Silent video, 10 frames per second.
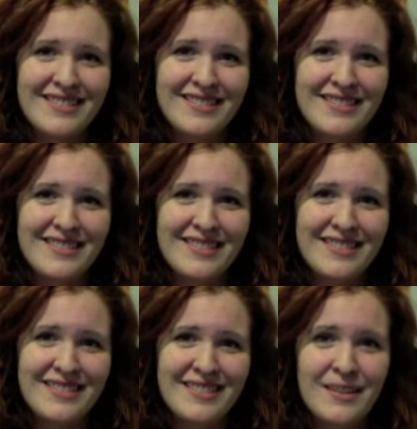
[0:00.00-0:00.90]

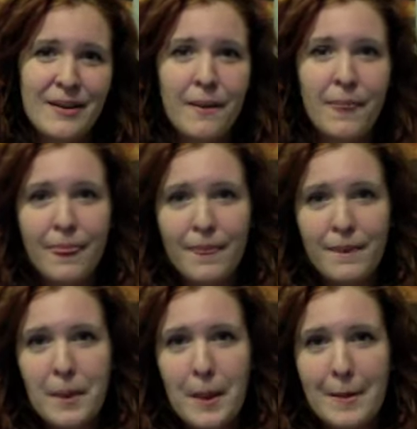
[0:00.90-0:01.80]

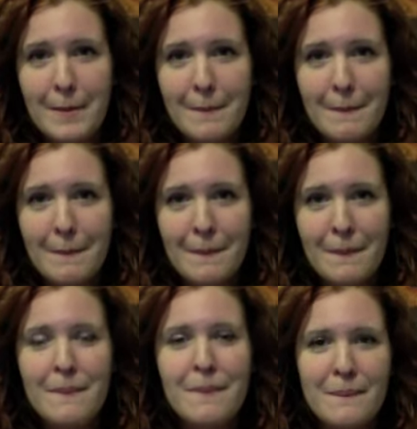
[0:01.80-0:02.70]

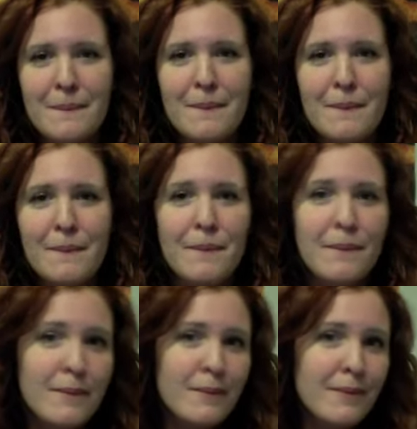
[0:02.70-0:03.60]

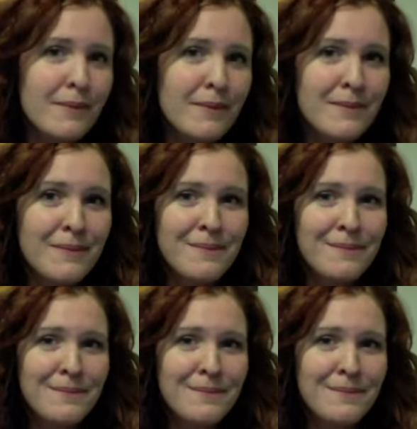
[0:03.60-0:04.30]
[no speech]